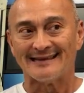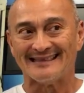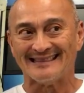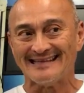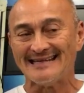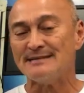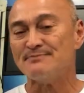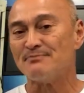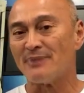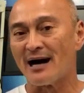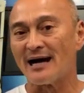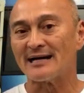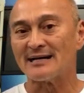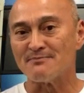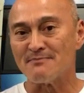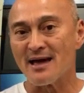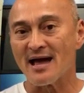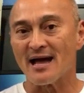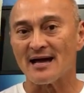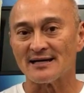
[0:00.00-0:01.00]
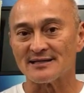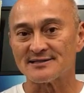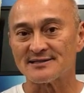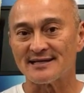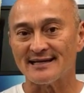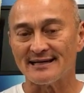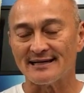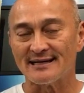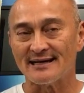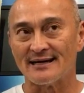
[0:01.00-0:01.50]
lean body mass
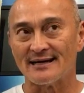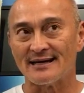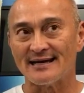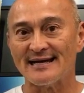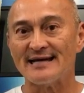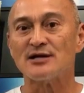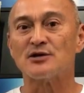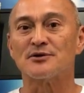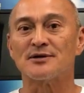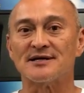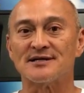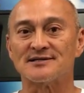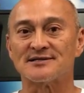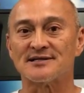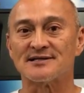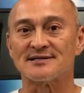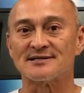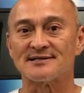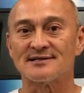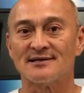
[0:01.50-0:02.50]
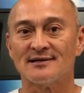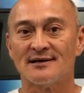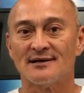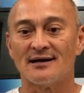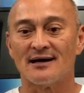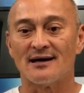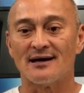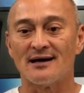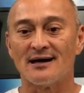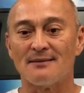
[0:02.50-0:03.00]
increases
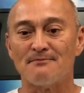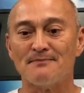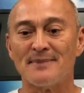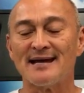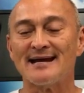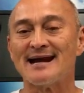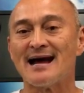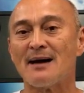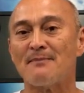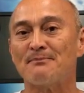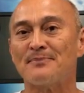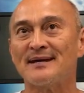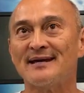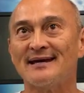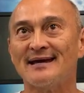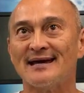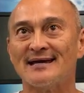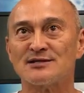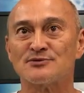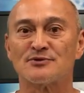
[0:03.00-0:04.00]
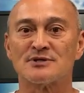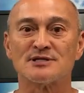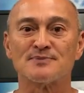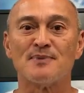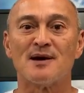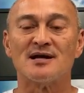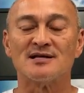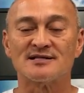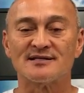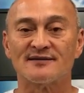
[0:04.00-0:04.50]
may not be as
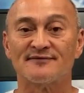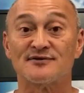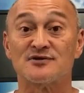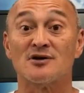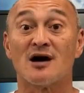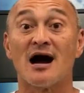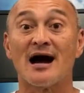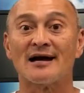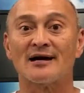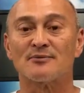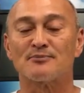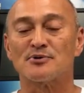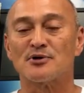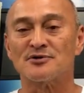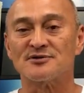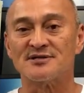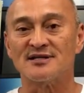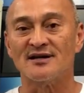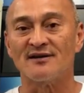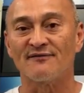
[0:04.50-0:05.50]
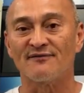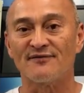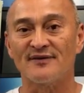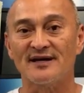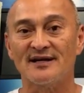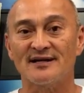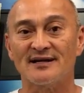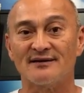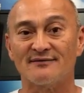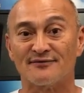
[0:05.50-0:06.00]
responsive to higher protein
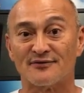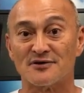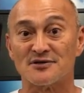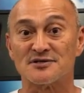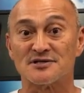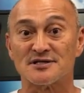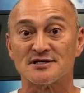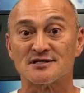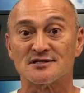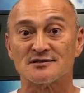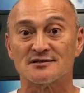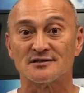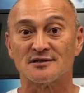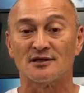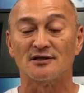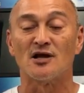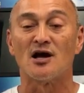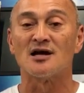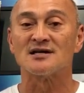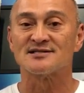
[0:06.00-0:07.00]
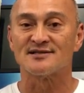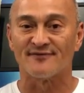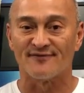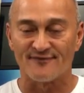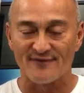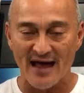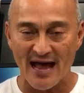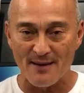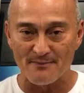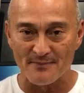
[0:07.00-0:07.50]
feeding versus the loss of
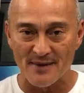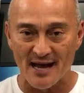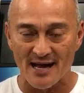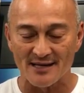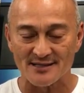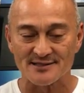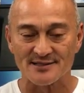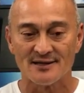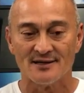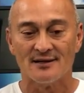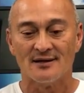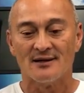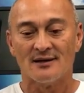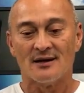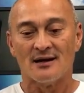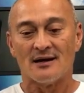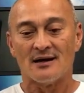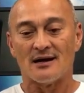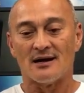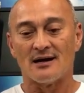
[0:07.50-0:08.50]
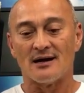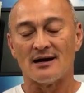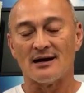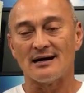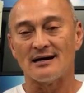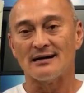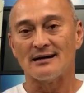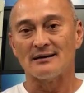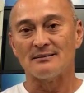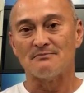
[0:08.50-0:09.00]
fat mass.
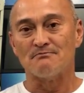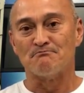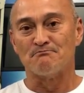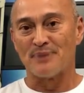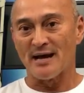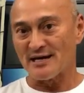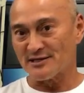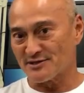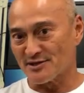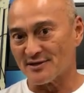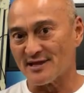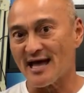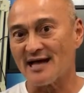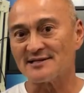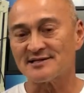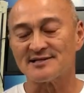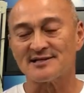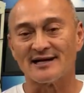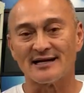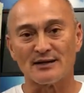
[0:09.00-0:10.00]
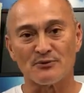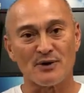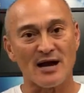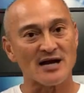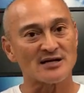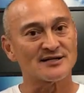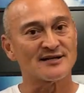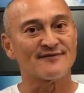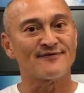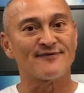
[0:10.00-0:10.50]
Based on that study, we
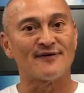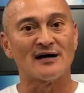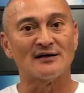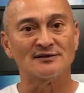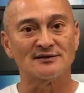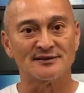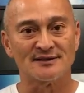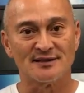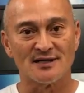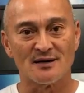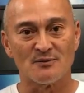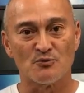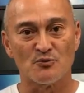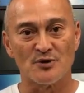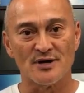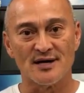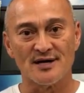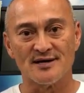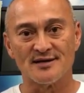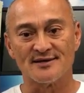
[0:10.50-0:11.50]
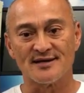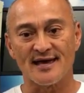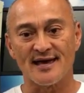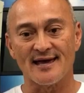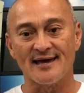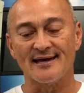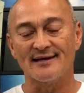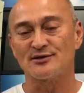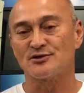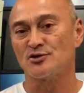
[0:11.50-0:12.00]
actually followed it up with
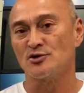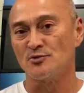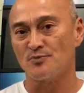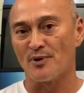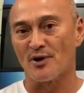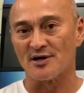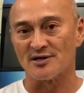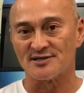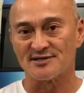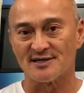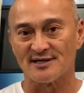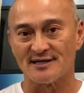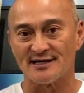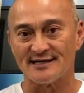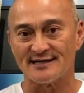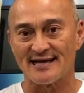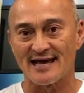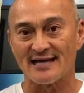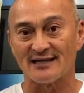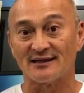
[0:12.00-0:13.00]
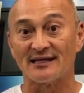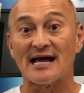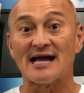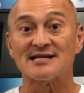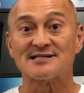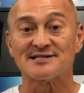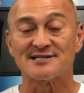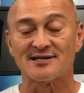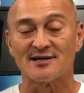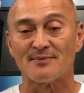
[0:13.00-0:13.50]
a 2-part study that
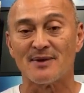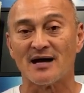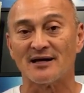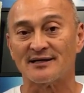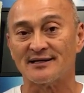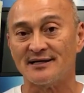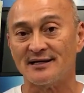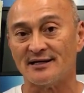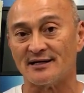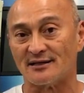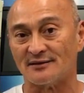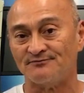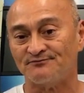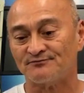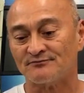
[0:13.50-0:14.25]
lasted about a year.